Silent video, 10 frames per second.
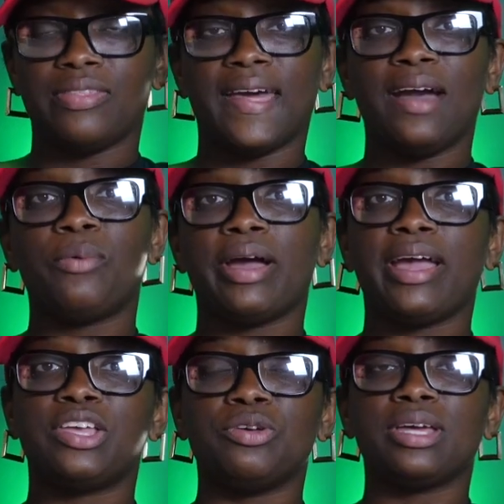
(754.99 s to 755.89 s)
That
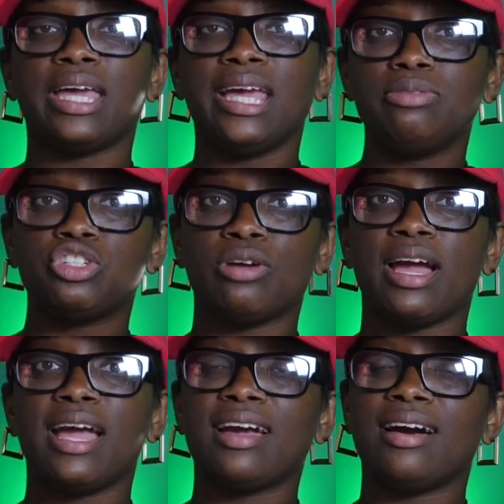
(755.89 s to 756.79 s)
way you keep
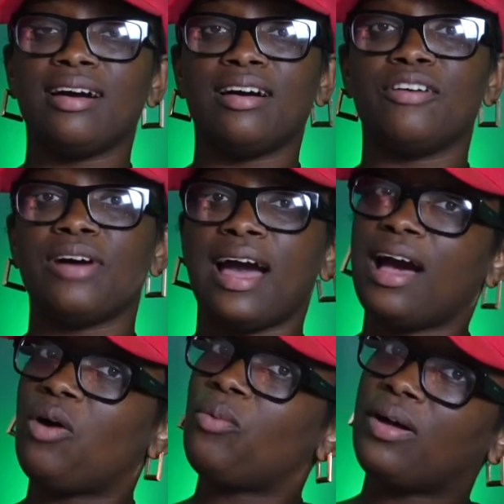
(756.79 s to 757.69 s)
track of
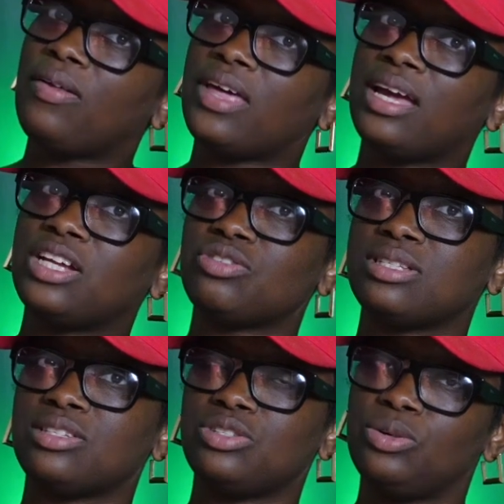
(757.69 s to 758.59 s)
how well that
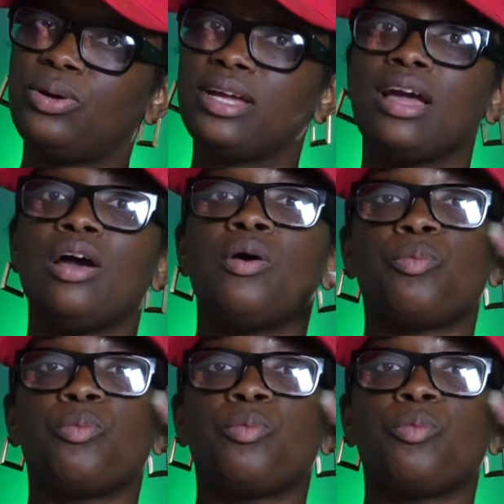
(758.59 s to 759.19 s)
interest is doing,